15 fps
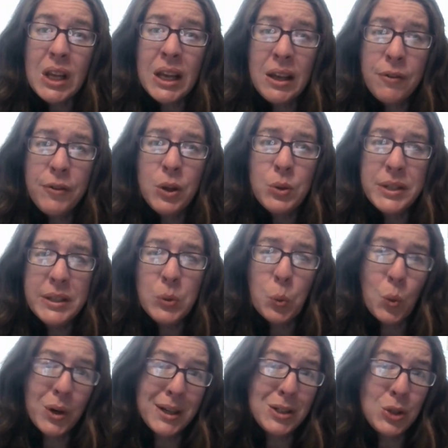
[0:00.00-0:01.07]
if you didn't
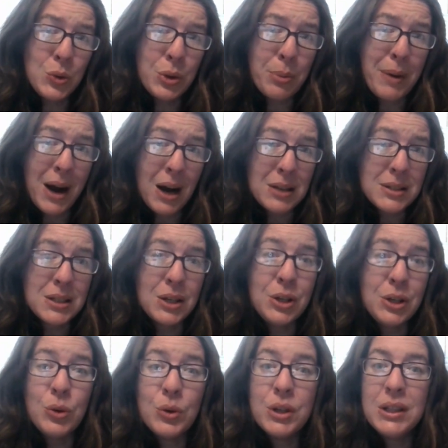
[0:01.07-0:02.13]
want to do the pasta,
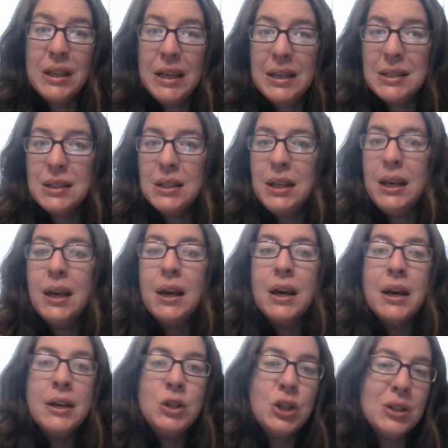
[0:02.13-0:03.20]
you could easily
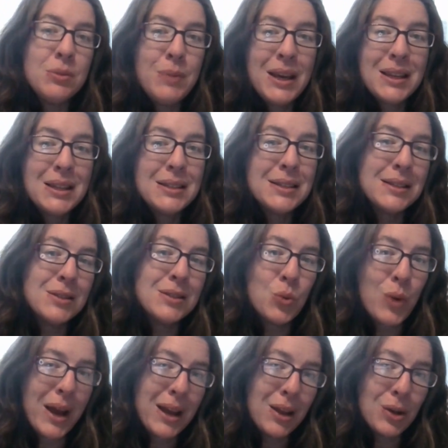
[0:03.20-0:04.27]
just make this as a
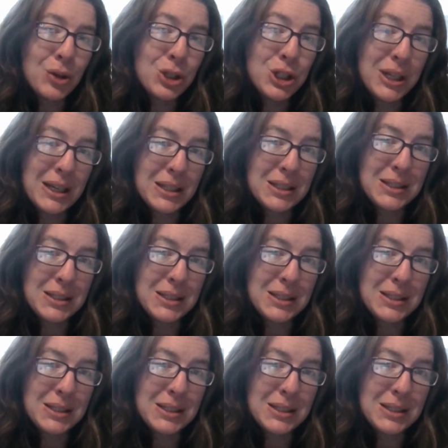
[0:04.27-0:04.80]
regular chicken